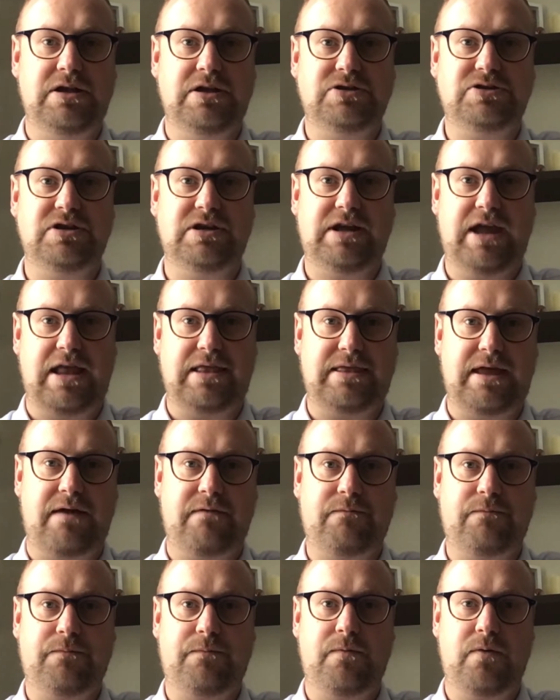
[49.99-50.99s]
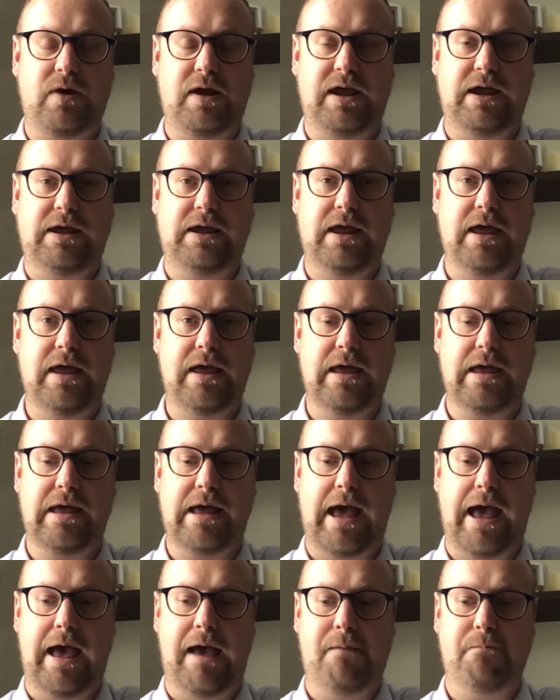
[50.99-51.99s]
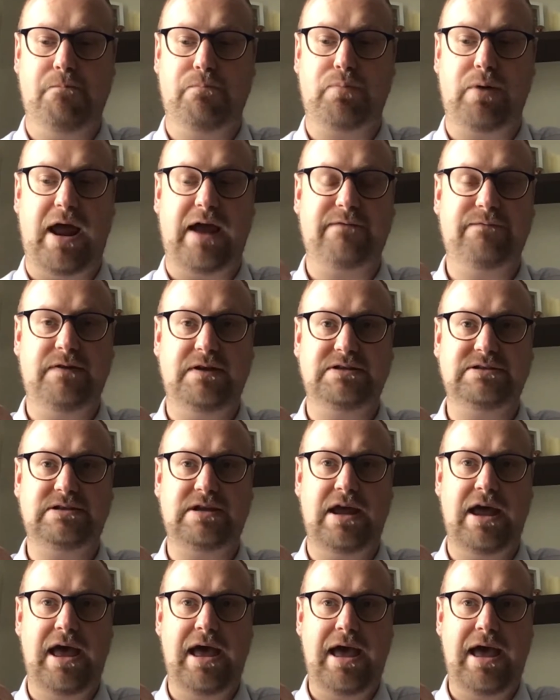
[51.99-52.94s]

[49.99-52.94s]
should get that free breakfast.